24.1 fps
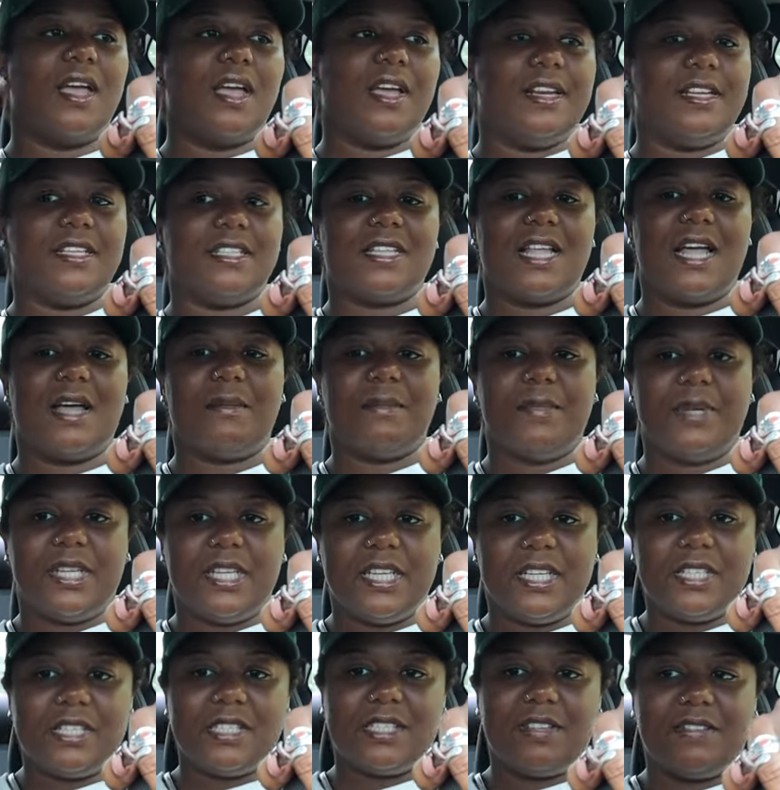And it's not
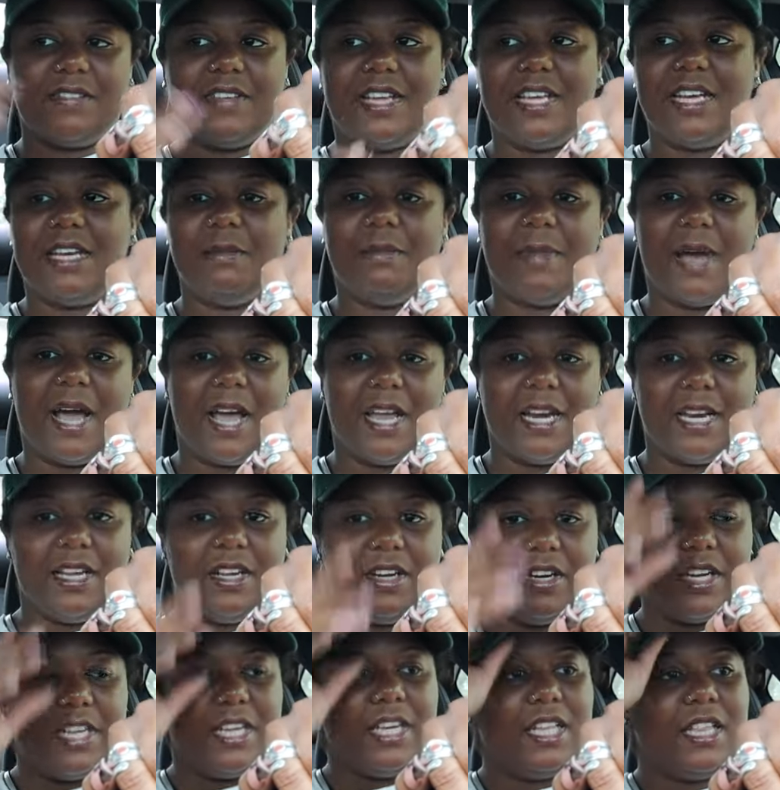because of anybody
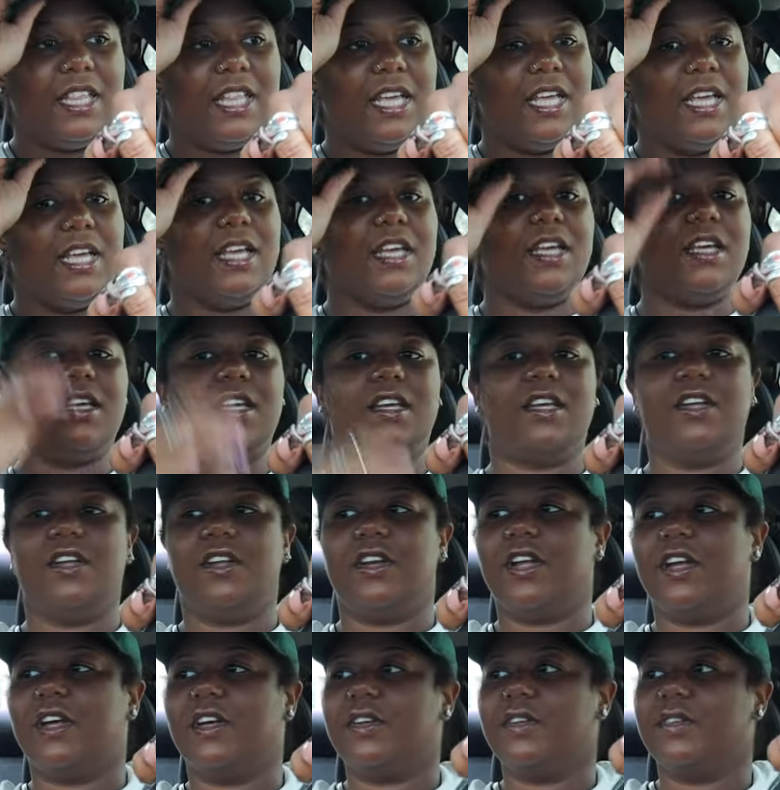or anything, you
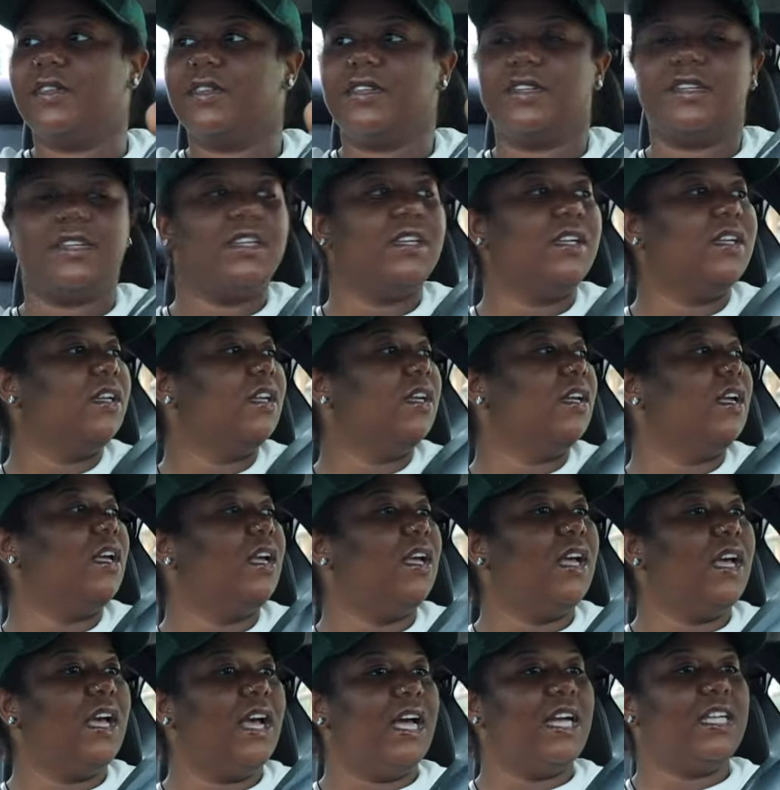
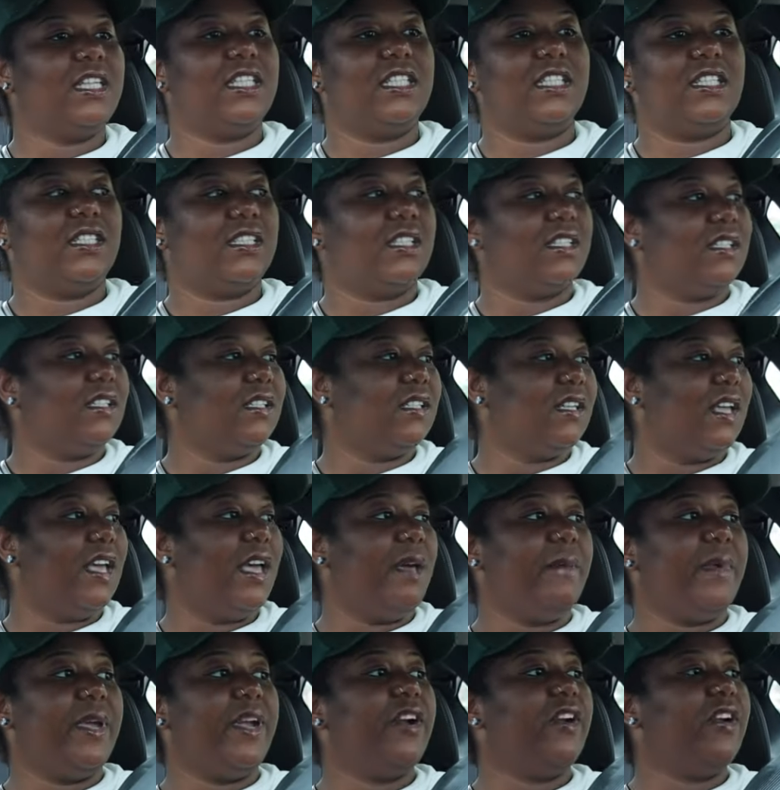know. I just
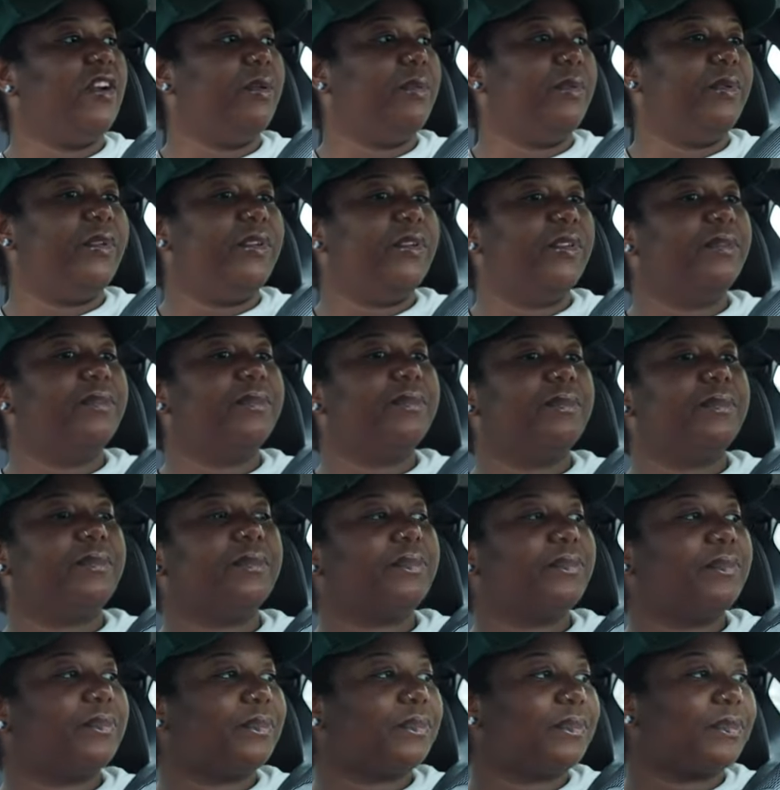am irritable
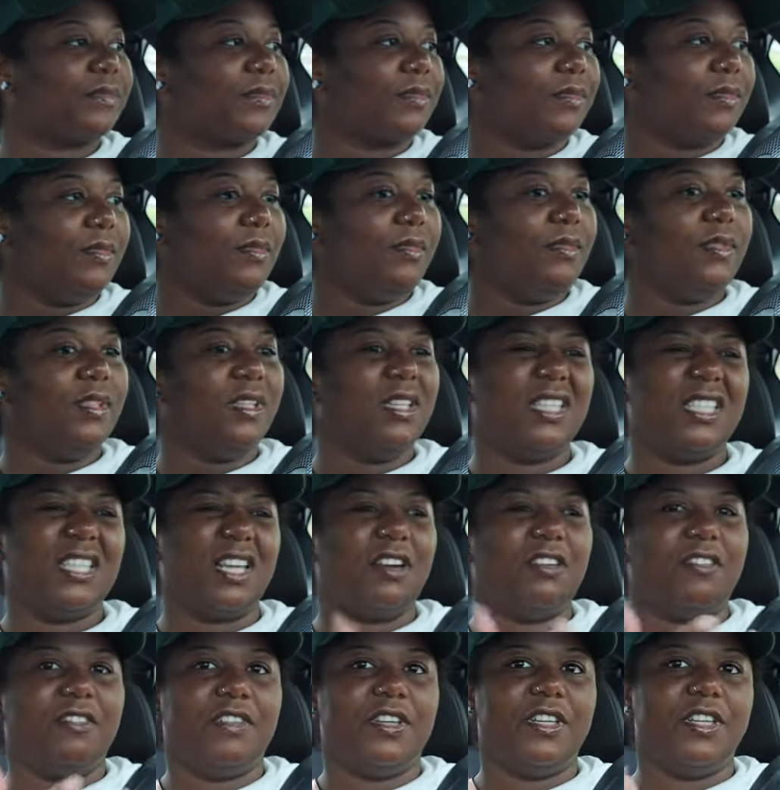because I
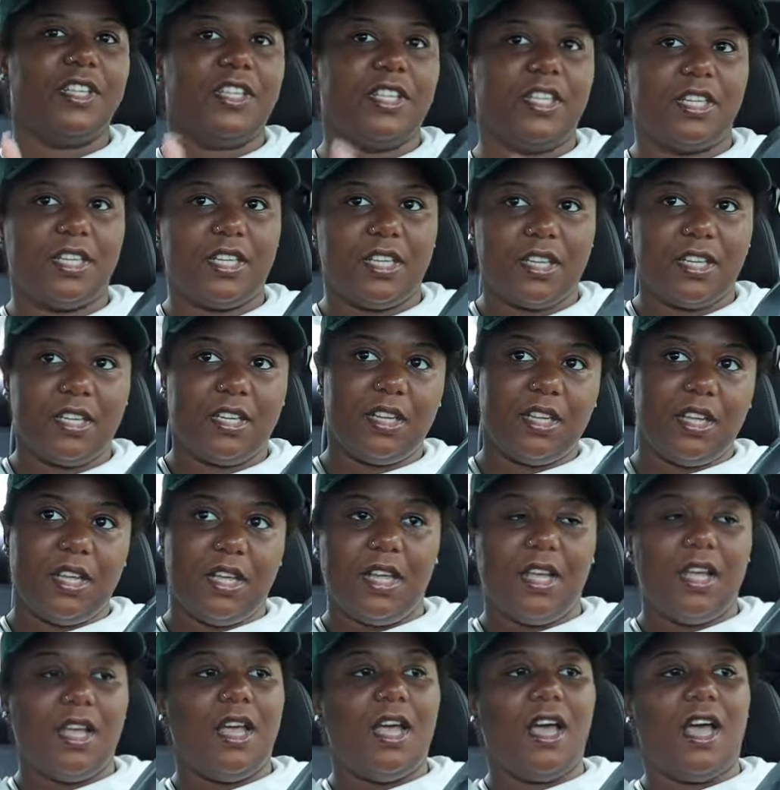don't feel
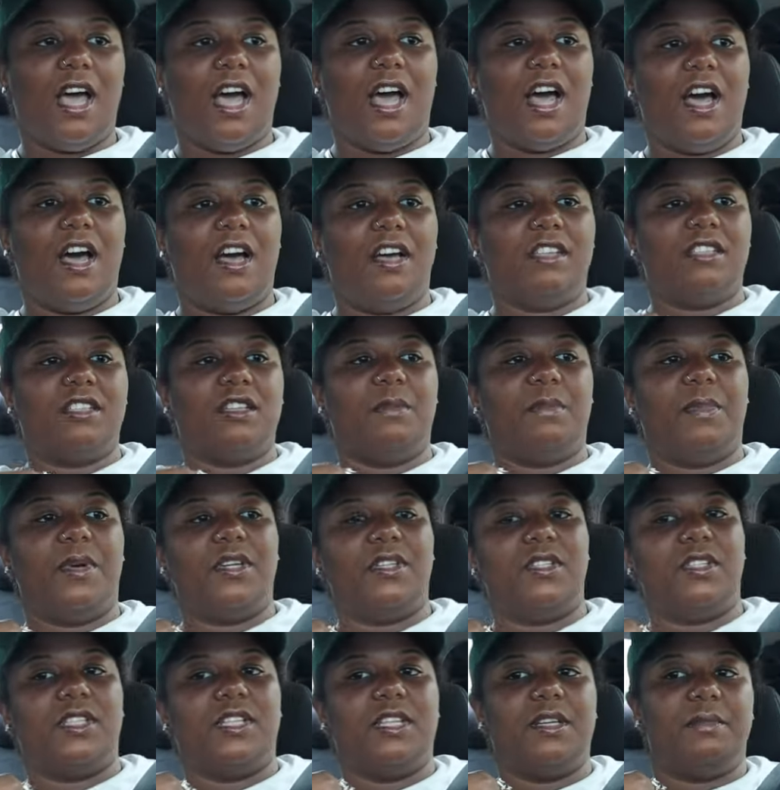good. I also
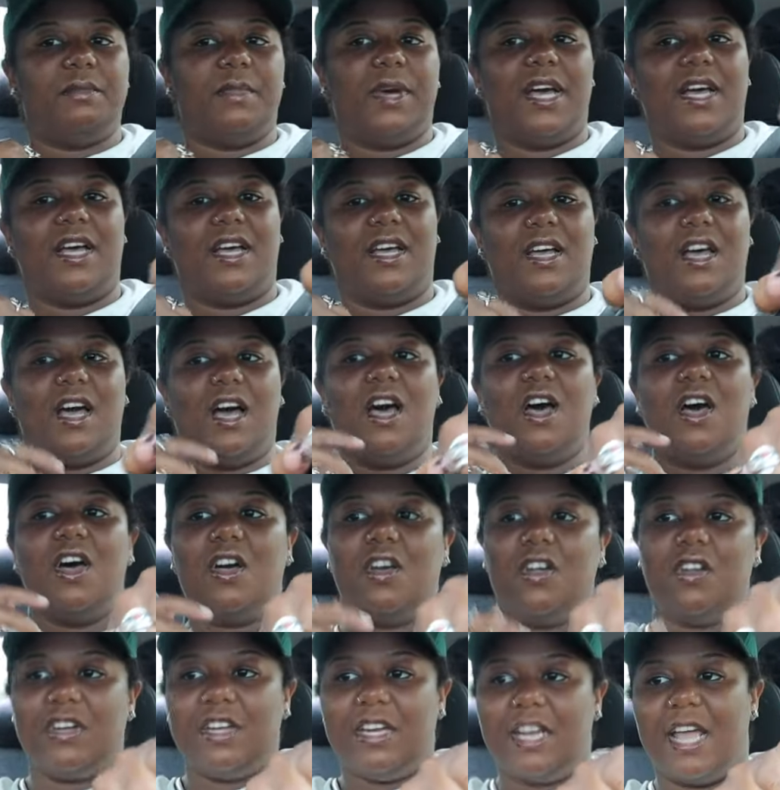posted my
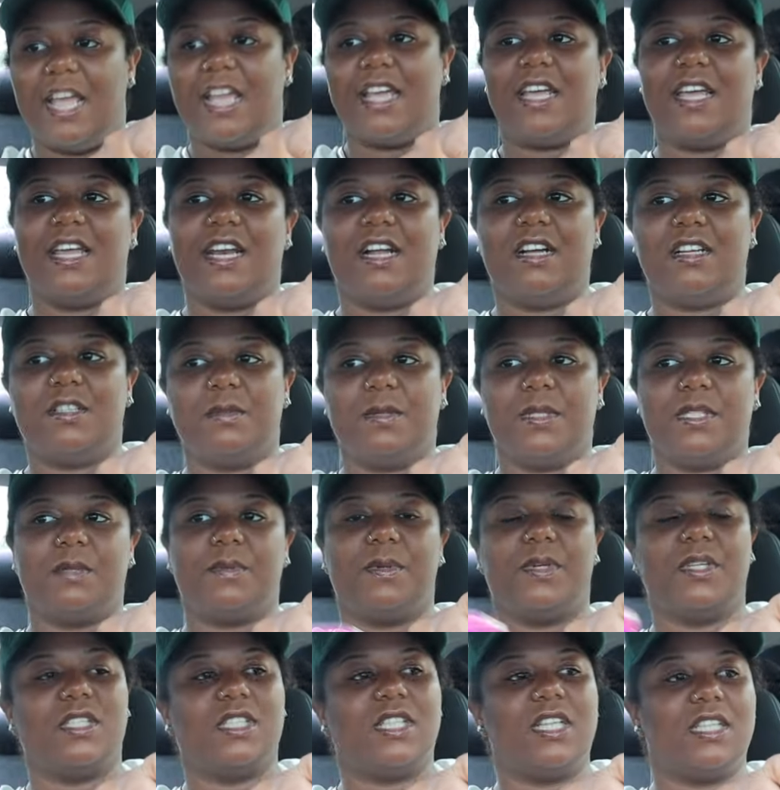oh dang it, I was supposed to
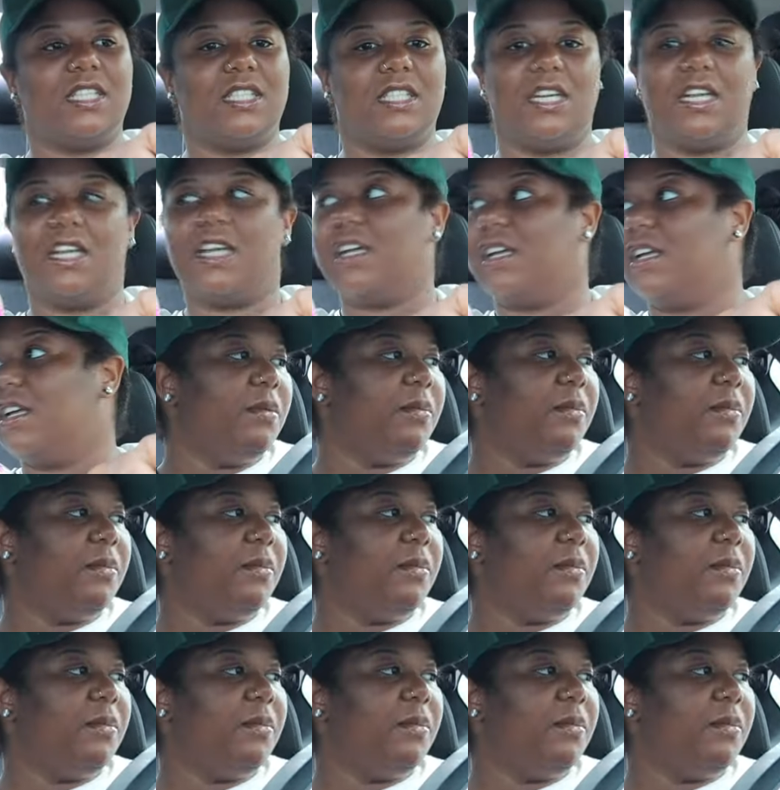post that today.